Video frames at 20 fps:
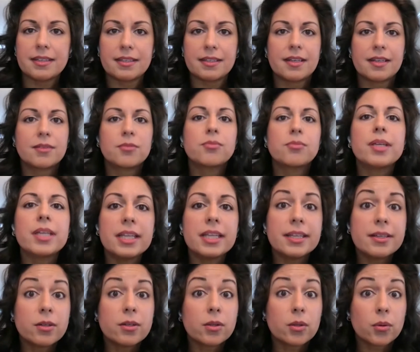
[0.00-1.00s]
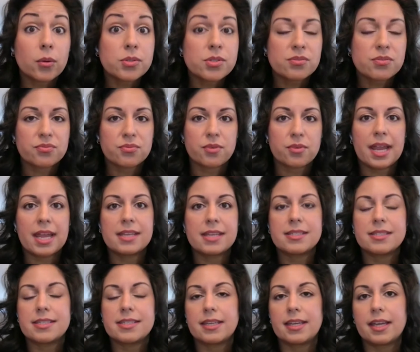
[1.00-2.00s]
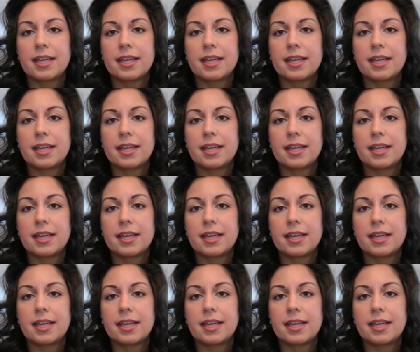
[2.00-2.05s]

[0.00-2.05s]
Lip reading: a really close friend